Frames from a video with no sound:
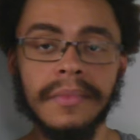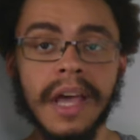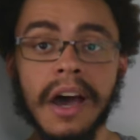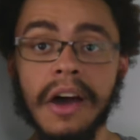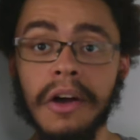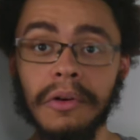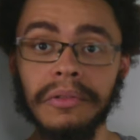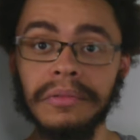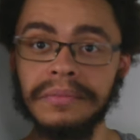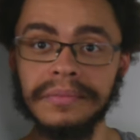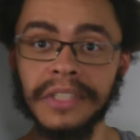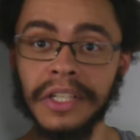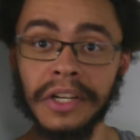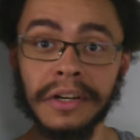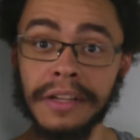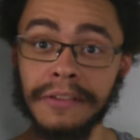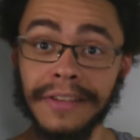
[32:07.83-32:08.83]
No,
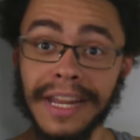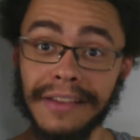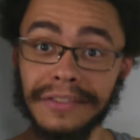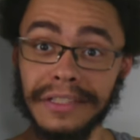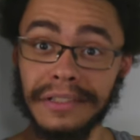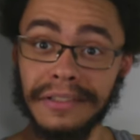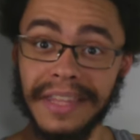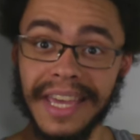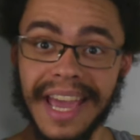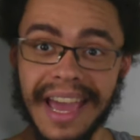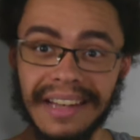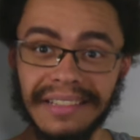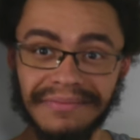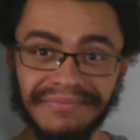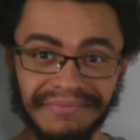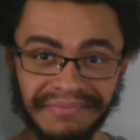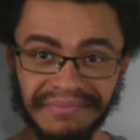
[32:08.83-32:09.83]
you don't even have to do that.
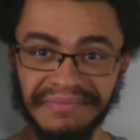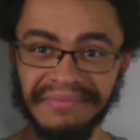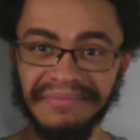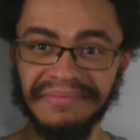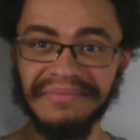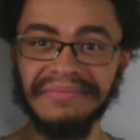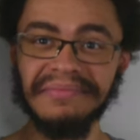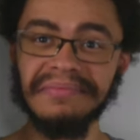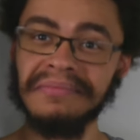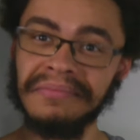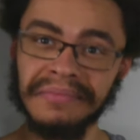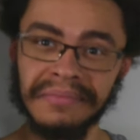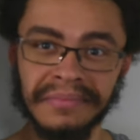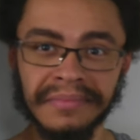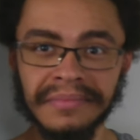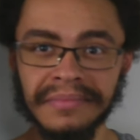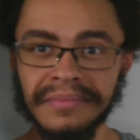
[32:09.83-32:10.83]

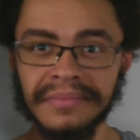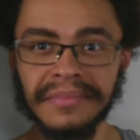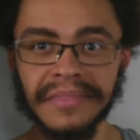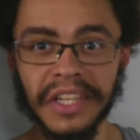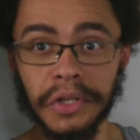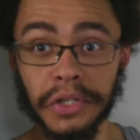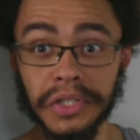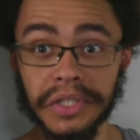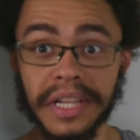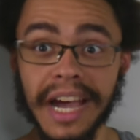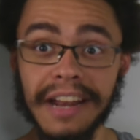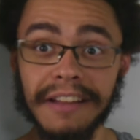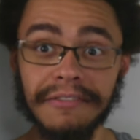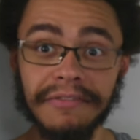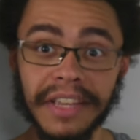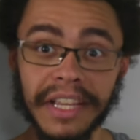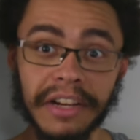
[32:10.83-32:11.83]
You just
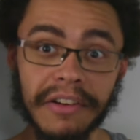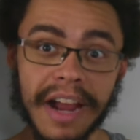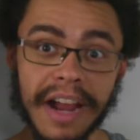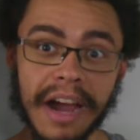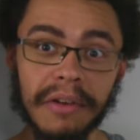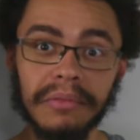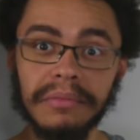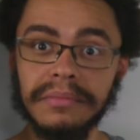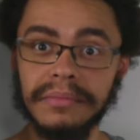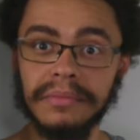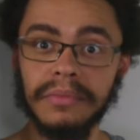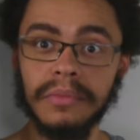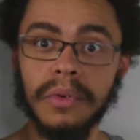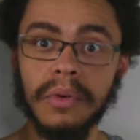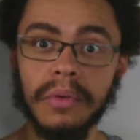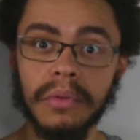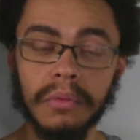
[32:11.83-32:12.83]
gotta figure out,
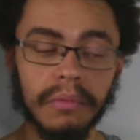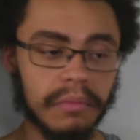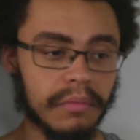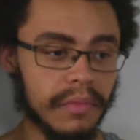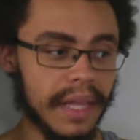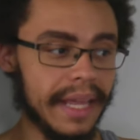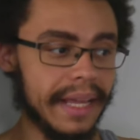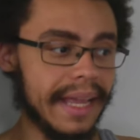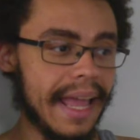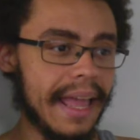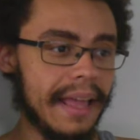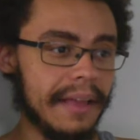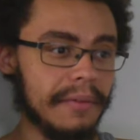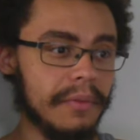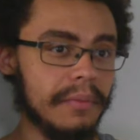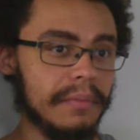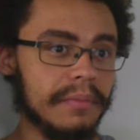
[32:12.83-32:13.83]
like,
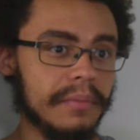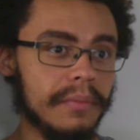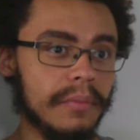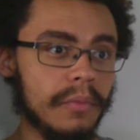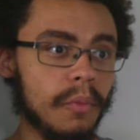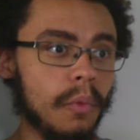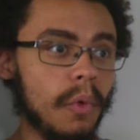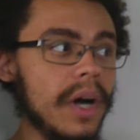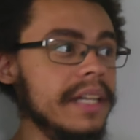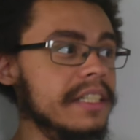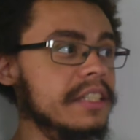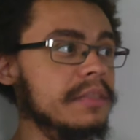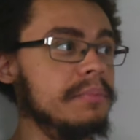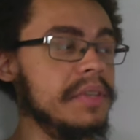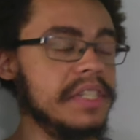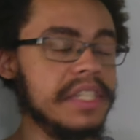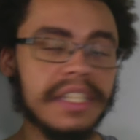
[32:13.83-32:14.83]
what
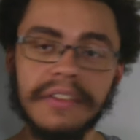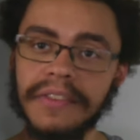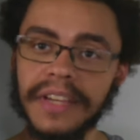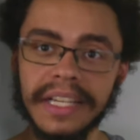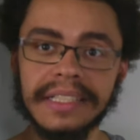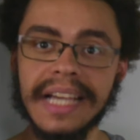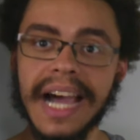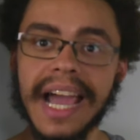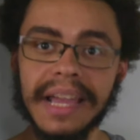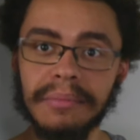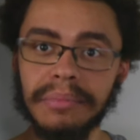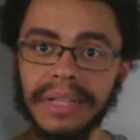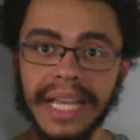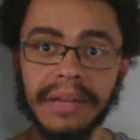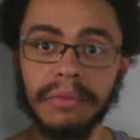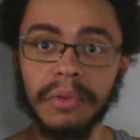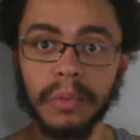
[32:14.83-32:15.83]
specific diet
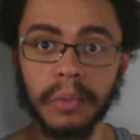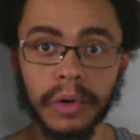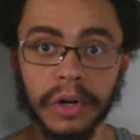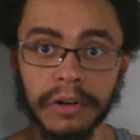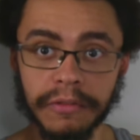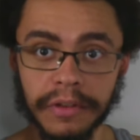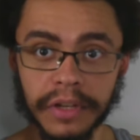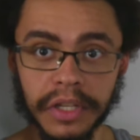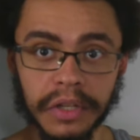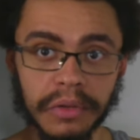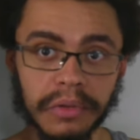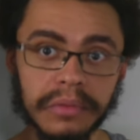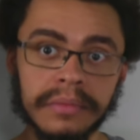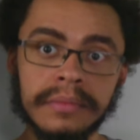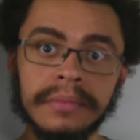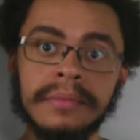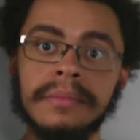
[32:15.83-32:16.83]
plan would work for
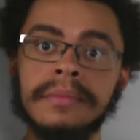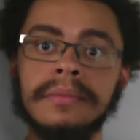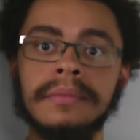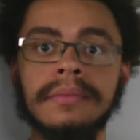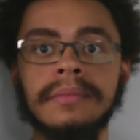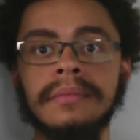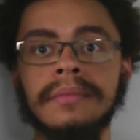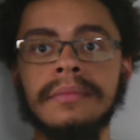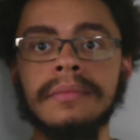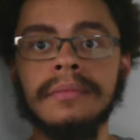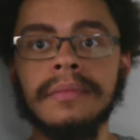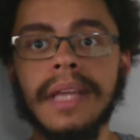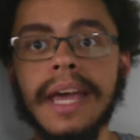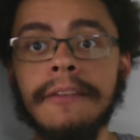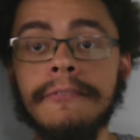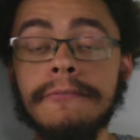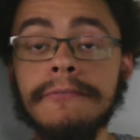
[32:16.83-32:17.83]
you.
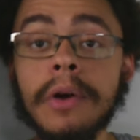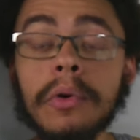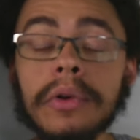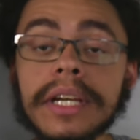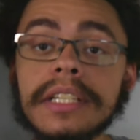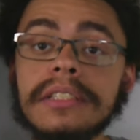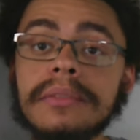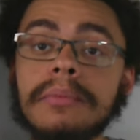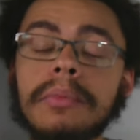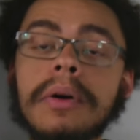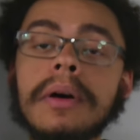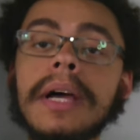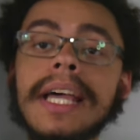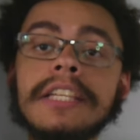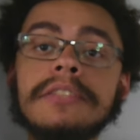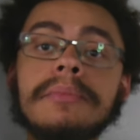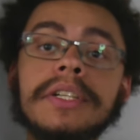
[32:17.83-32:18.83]
And focus, put
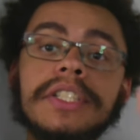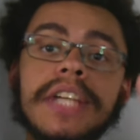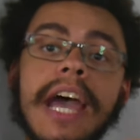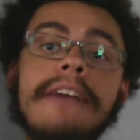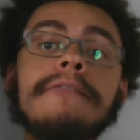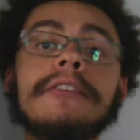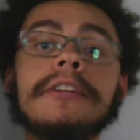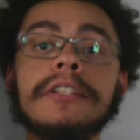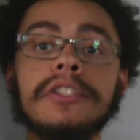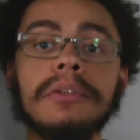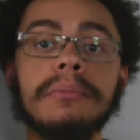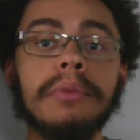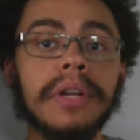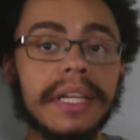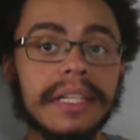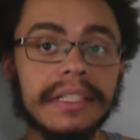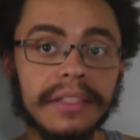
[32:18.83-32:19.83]
as much effort as you're
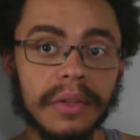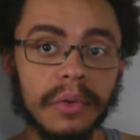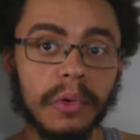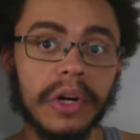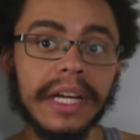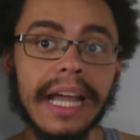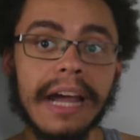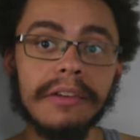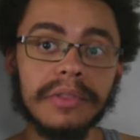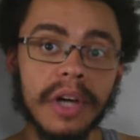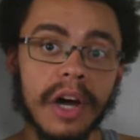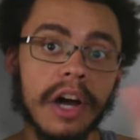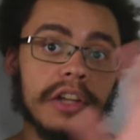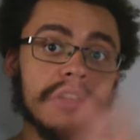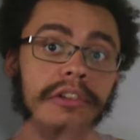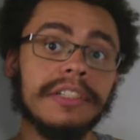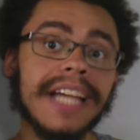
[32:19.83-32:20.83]
putting into the workouts
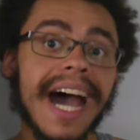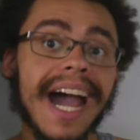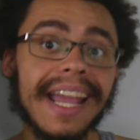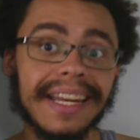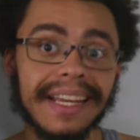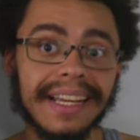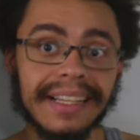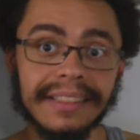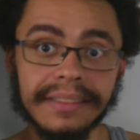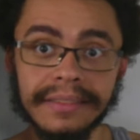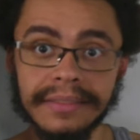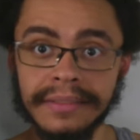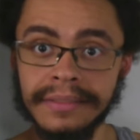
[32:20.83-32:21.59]
on your dieting.